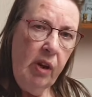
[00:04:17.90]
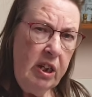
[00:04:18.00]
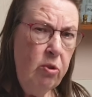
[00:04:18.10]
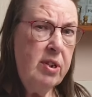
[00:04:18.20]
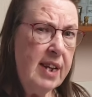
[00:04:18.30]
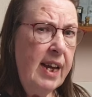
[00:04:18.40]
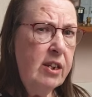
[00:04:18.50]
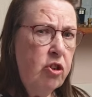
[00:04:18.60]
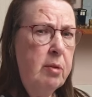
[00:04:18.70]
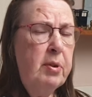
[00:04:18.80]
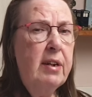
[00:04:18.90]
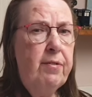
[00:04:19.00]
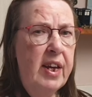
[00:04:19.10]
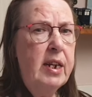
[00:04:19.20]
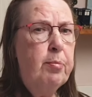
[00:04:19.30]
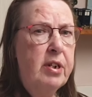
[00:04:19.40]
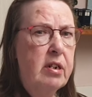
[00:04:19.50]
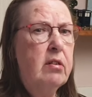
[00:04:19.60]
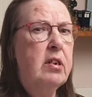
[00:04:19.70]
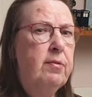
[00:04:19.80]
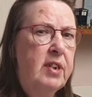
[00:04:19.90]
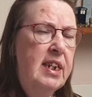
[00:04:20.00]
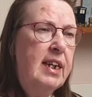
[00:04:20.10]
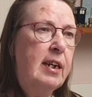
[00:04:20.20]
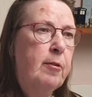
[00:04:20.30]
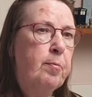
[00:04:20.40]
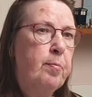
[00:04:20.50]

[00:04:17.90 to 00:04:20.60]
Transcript: You know, it's actually been a very productive day.